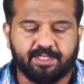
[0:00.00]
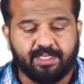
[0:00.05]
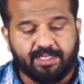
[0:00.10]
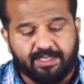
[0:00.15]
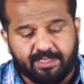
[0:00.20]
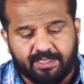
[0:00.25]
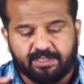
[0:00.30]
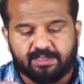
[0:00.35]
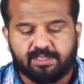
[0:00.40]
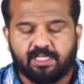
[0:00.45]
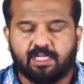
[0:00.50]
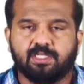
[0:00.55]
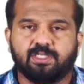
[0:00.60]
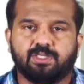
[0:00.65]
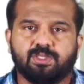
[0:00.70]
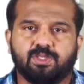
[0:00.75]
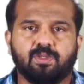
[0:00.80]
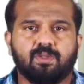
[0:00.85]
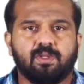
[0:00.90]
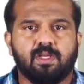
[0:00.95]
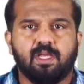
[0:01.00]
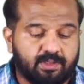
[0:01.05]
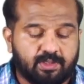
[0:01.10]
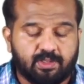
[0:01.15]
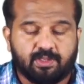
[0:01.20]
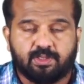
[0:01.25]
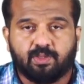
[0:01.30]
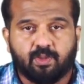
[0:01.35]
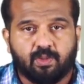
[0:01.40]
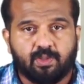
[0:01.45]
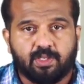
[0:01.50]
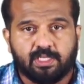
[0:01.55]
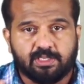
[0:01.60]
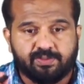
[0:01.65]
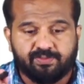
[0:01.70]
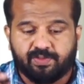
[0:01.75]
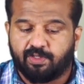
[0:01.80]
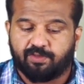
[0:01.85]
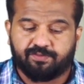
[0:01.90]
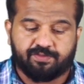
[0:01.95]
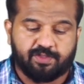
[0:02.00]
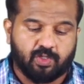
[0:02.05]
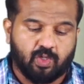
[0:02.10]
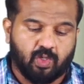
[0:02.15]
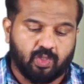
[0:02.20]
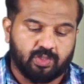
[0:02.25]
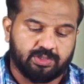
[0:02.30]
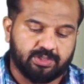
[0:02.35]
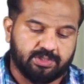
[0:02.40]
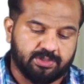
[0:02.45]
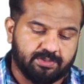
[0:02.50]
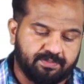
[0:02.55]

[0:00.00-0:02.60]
It is also told as one of the cause.